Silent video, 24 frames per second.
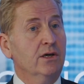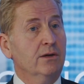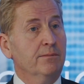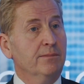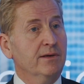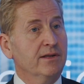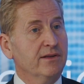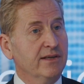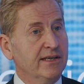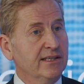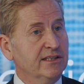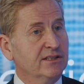
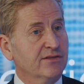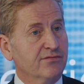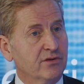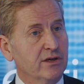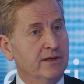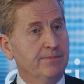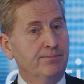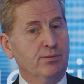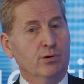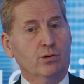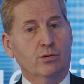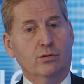But these
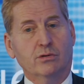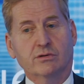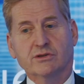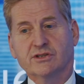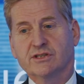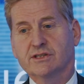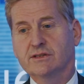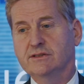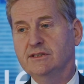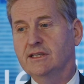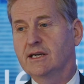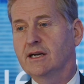free
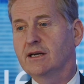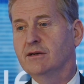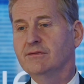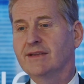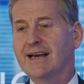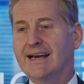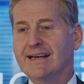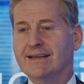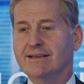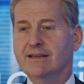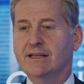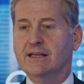ports,
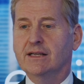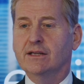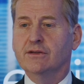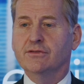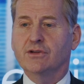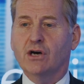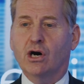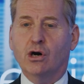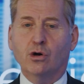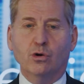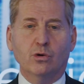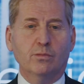the
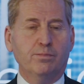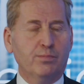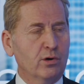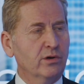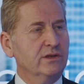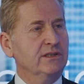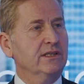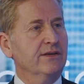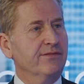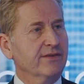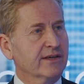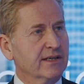whole
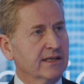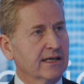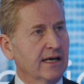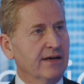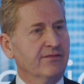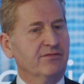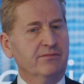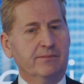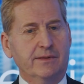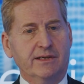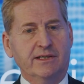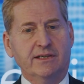point of a
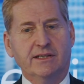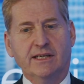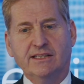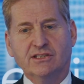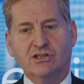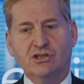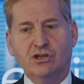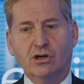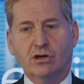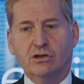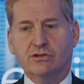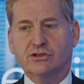government
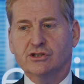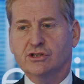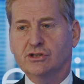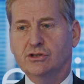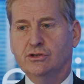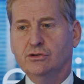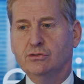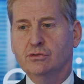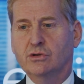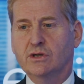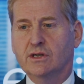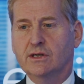is not
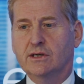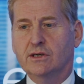to